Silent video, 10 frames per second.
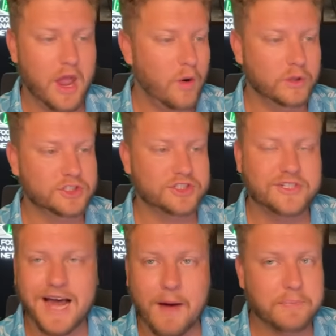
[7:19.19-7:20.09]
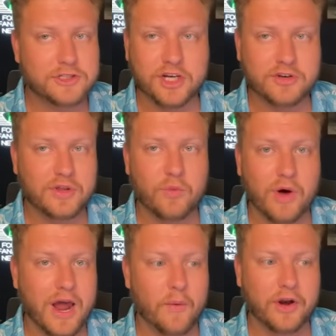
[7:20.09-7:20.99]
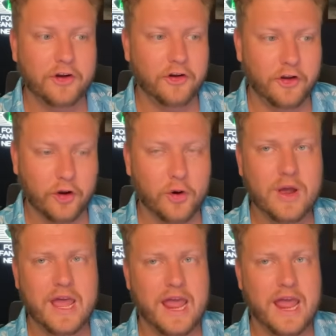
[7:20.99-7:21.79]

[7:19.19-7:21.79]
which is not particularly what I wanted to do